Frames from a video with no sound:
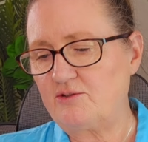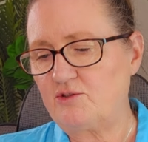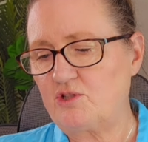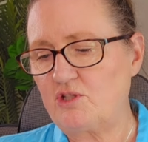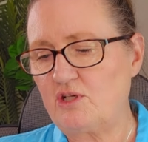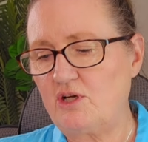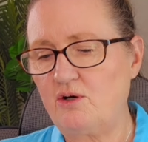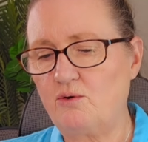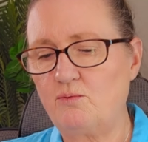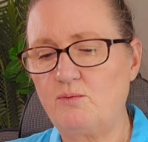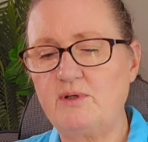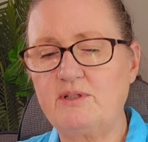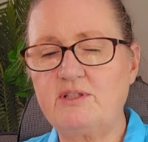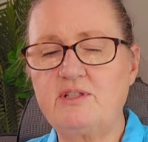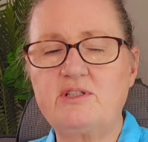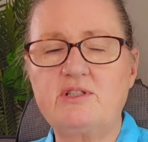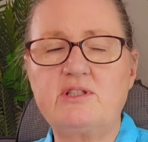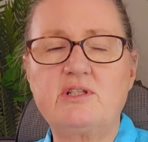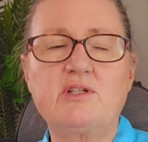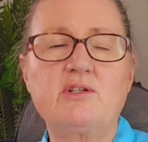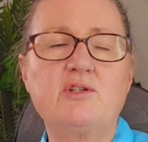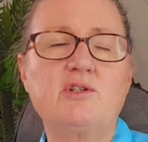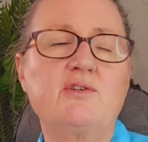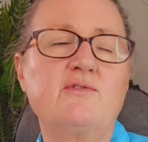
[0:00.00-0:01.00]
so what does
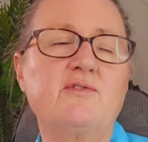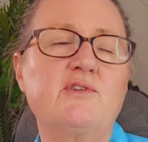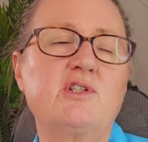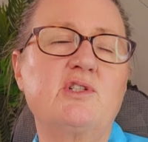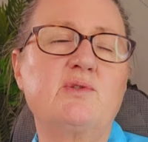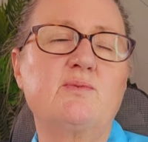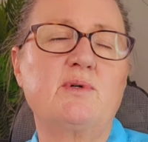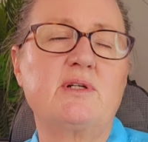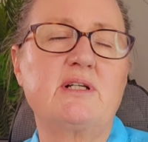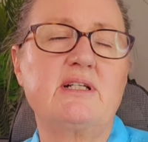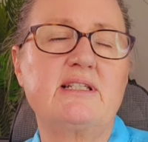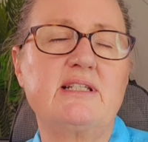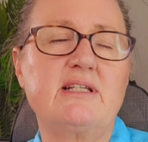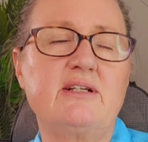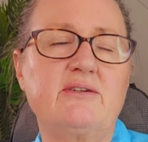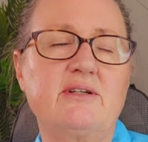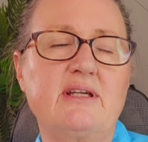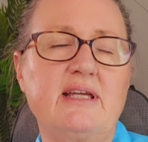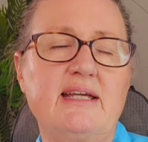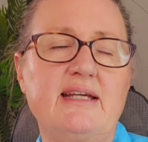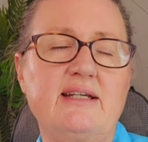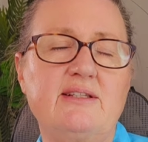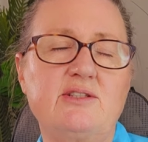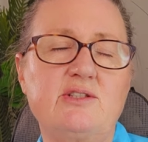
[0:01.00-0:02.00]
the universe want to tell
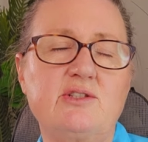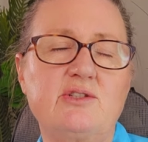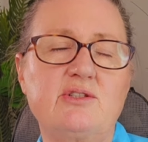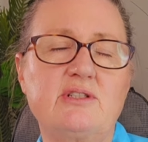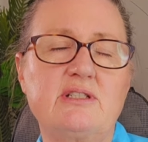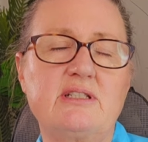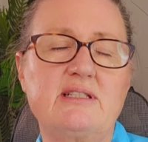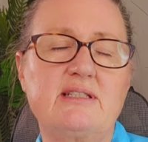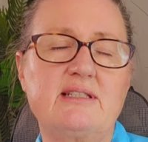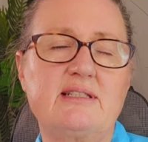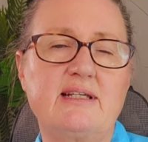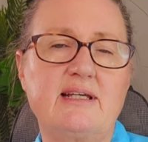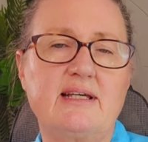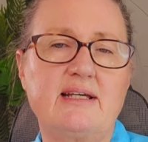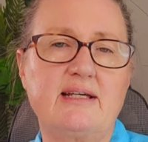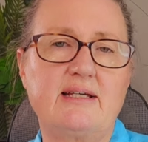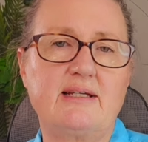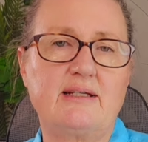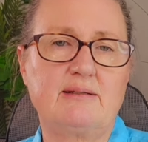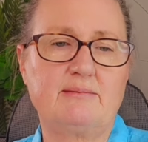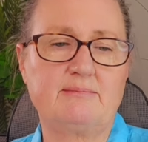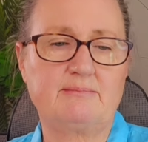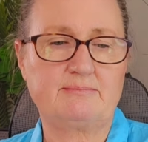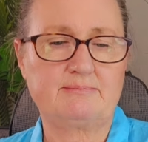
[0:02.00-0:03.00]
Cancer
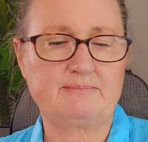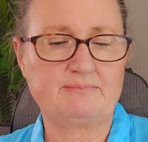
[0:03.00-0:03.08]
today?